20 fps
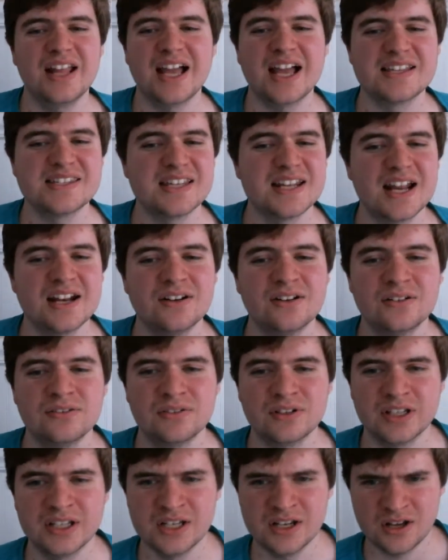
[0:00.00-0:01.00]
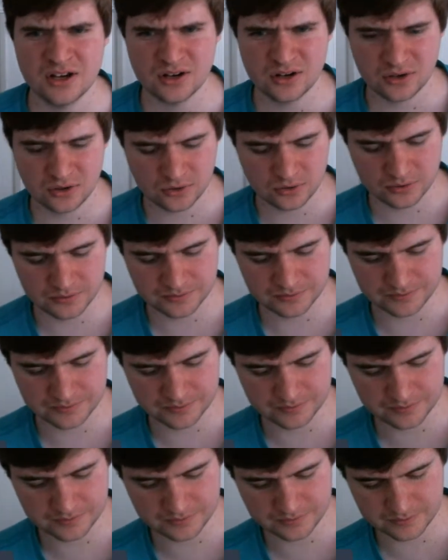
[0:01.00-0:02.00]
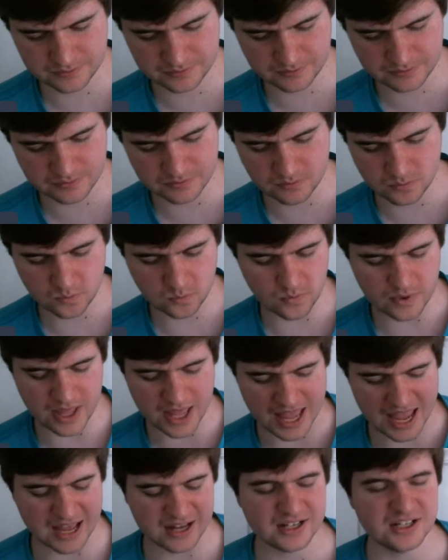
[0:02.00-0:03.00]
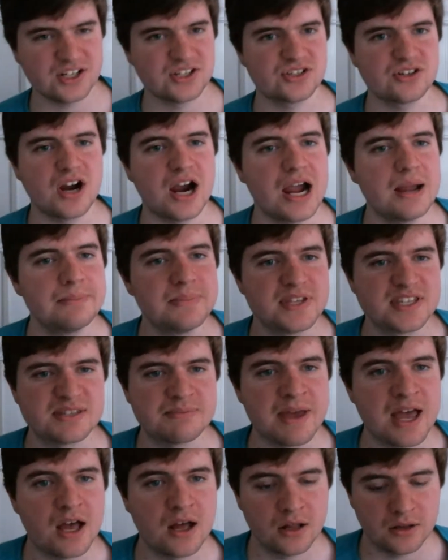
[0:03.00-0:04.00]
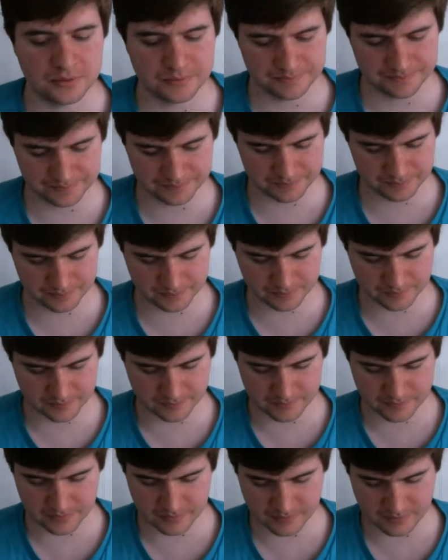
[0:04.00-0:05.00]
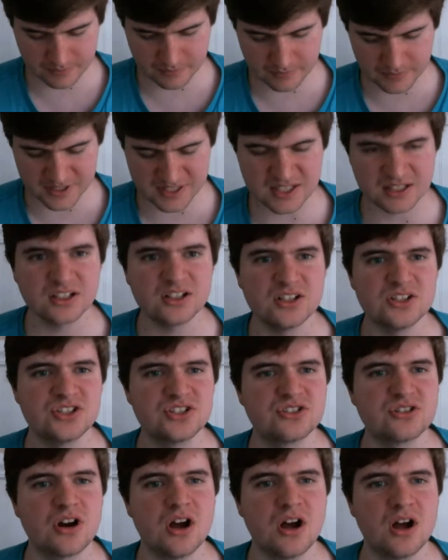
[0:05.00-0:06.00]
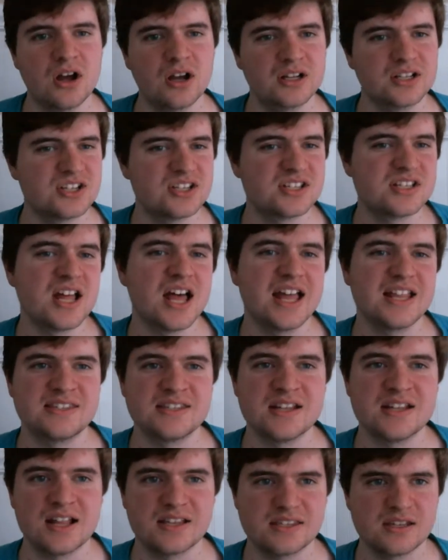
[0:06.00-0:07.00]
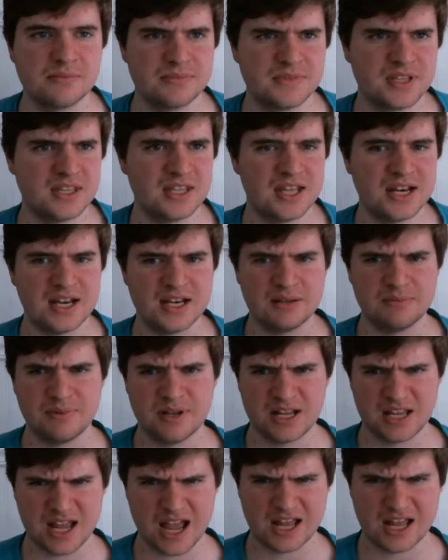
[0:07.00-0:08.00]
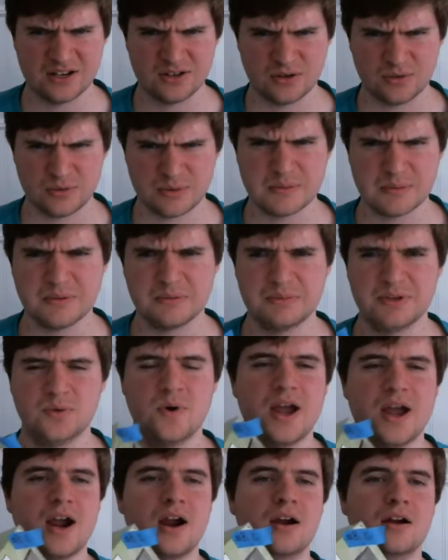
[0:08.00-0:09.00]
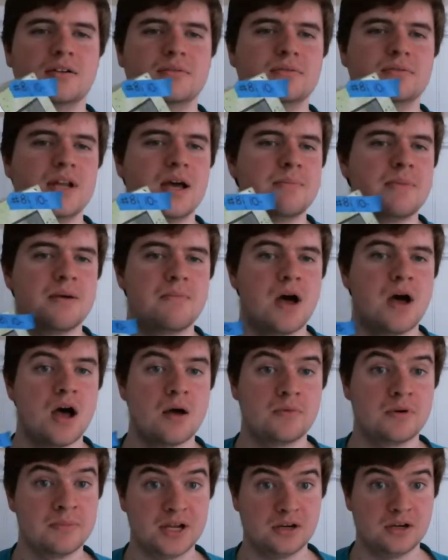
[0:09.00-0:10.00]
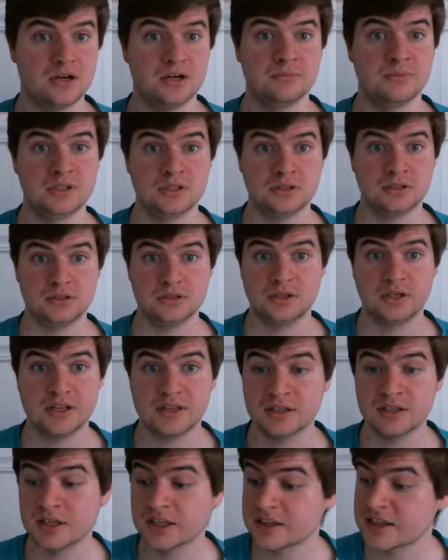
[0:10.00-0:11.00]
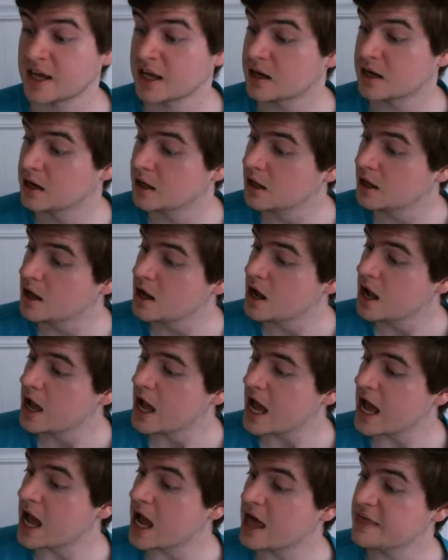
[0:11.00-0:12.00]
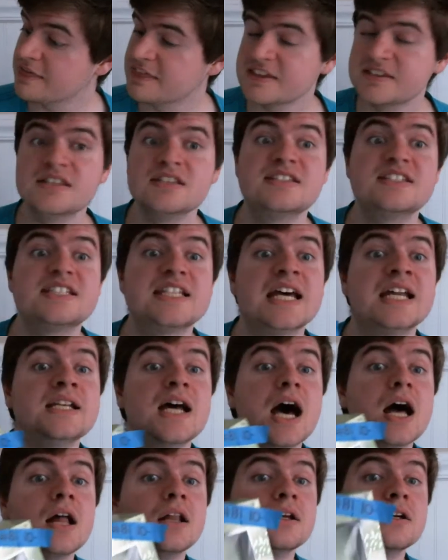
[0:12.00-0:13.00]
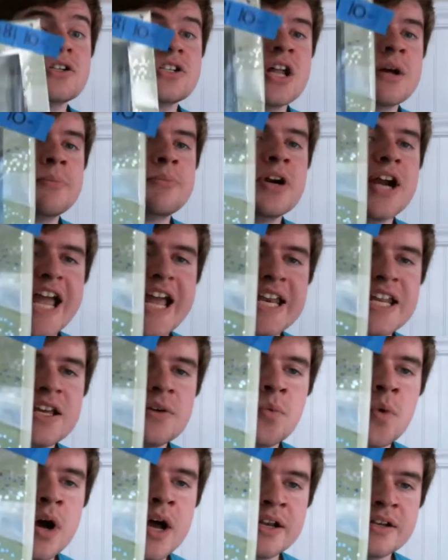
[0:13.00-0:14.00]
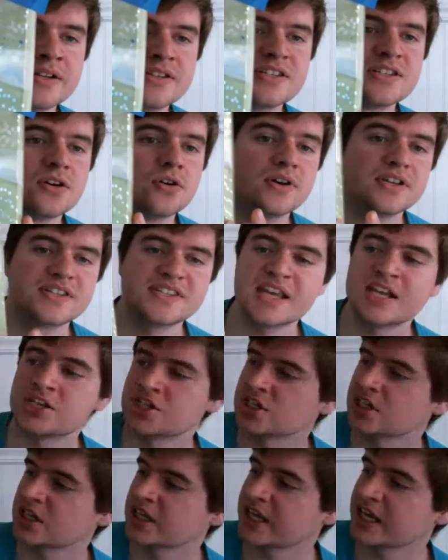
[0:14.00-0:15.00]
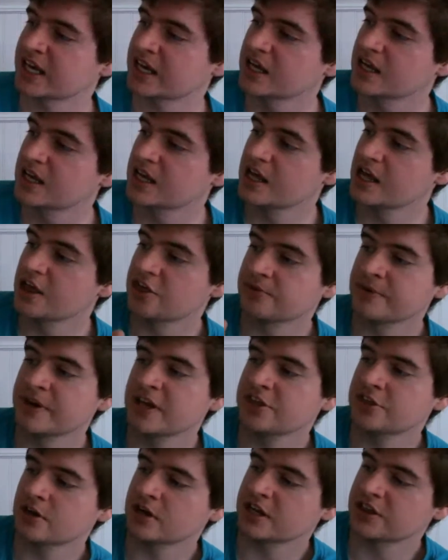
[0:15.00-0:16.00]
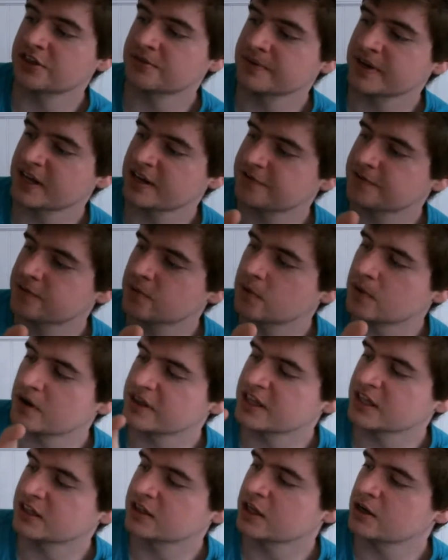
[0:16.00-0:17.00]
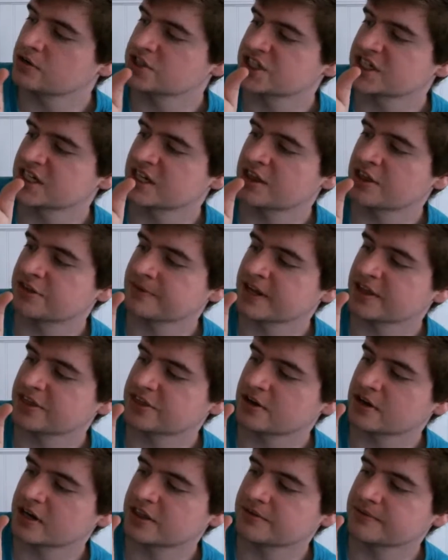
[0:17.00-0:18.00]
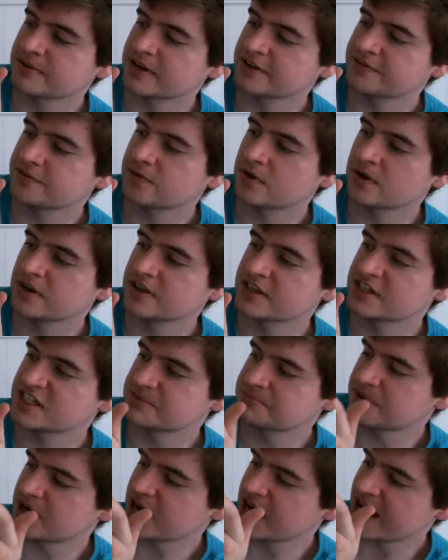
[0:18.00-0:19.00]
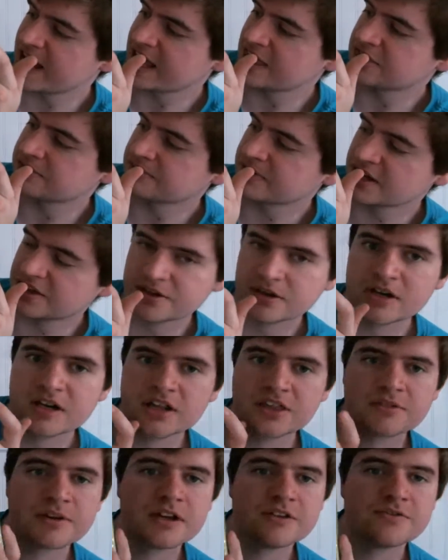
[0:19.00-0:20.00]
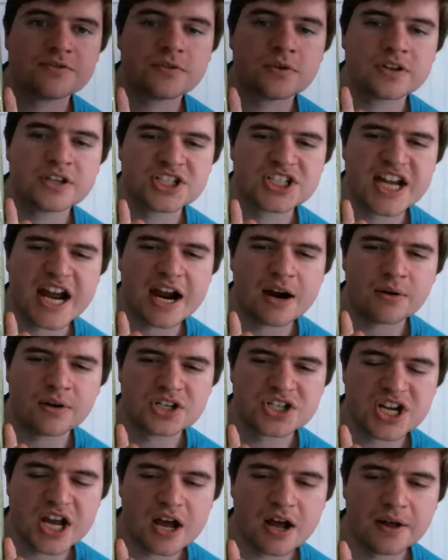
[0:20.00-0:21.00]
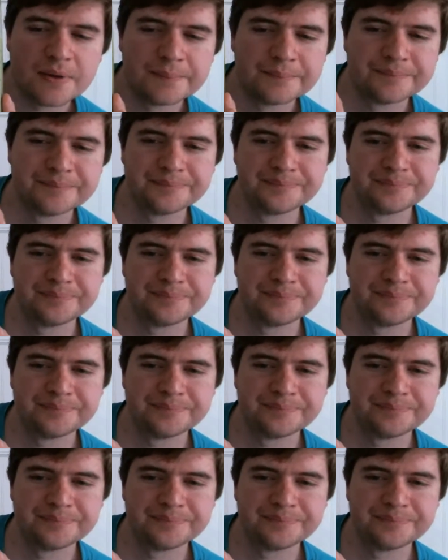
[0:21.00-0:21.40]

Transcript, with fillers: like I said, I don't really know how to describe the smell. It's a little strong, just not, it's not something that anybody I know would probably wear, not my mom or my grandmother or anything like that. Uh, this is $10, number 81. So essentially 333 for the lotion, 333 for the spray, and 333 for the shower gel.